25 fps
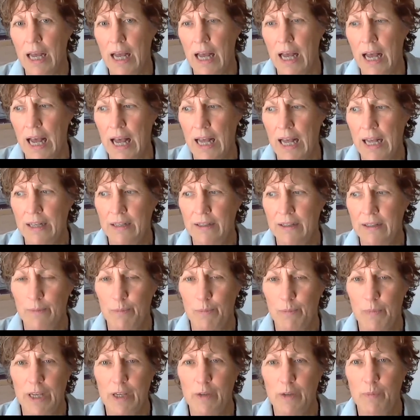And it
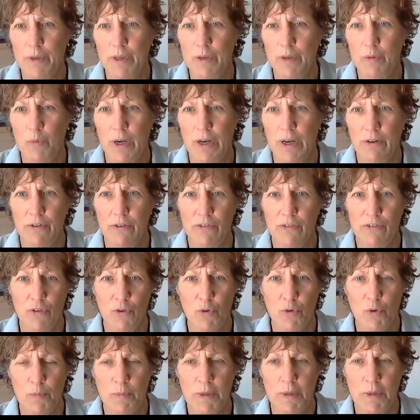may be, whereas
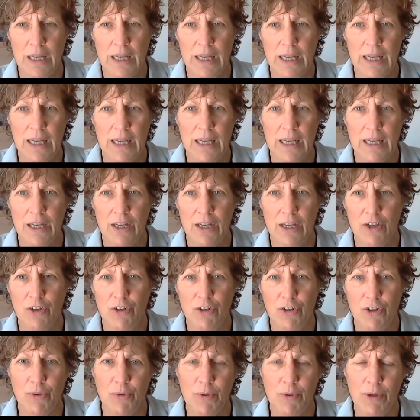normally,
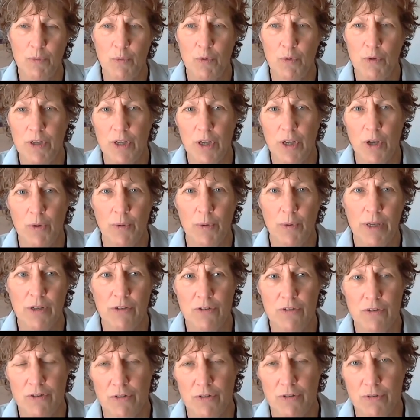it would go
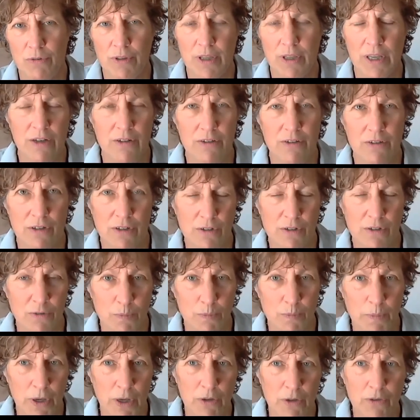into the internal
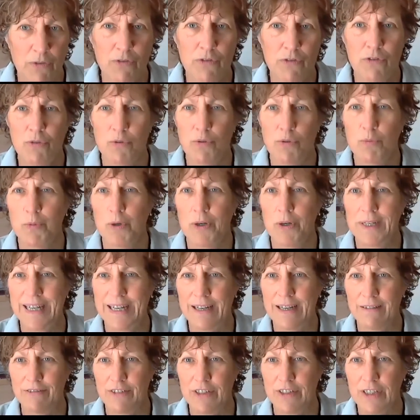post or
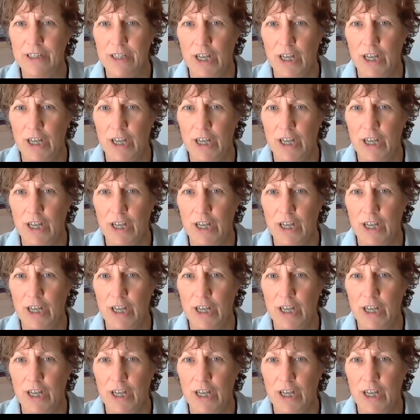whatever,